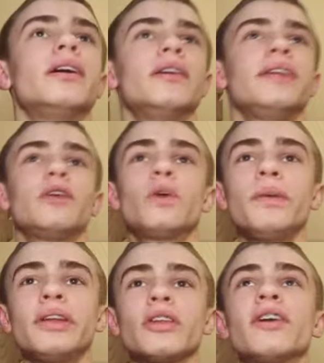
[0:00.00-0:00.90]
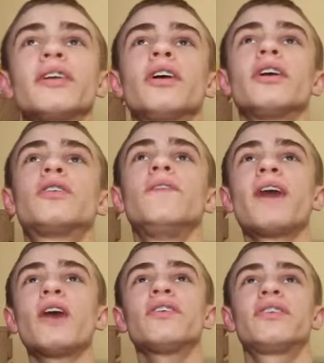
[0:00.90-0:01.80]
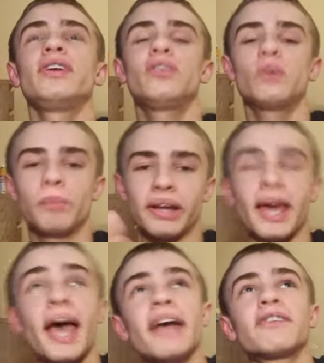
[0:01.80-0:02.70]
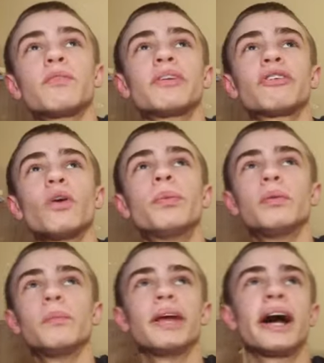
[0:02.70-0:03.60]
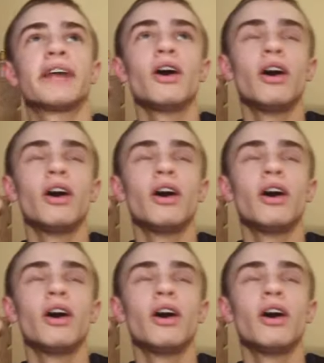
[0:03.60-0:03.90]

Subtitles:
Now during the 2000 season, we had Hex, which was open. We had